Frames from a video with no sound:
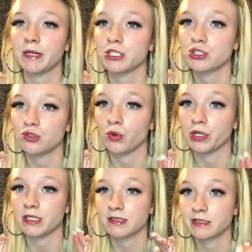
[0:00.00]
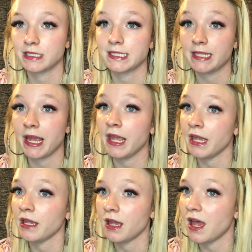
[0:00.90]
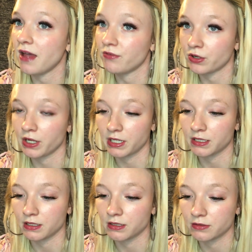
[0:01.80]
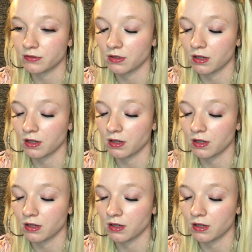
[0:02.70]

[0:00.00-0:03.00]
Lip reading: my shortest stay ever in a